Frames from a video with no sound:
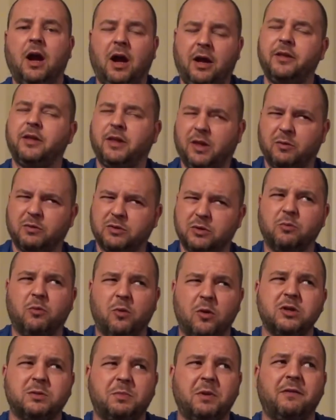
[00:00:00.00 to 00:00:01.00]
I think that was the
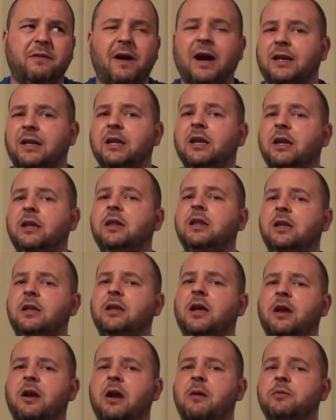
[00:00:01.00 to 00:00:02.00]
worst bit of acting in the
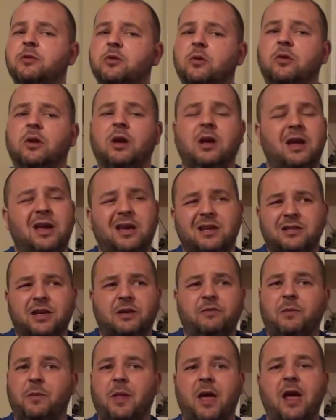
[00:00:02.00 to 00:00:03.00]
entire episode.
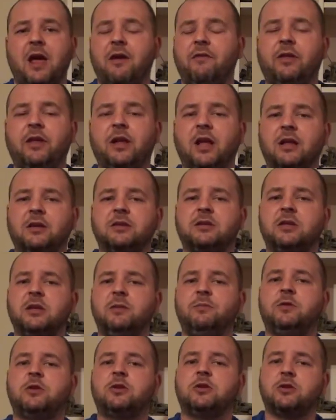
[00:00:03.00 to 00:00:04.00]
Aside from that, everything else
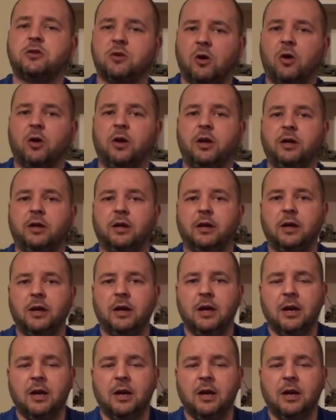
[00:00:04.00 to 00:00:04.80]
seemed solid.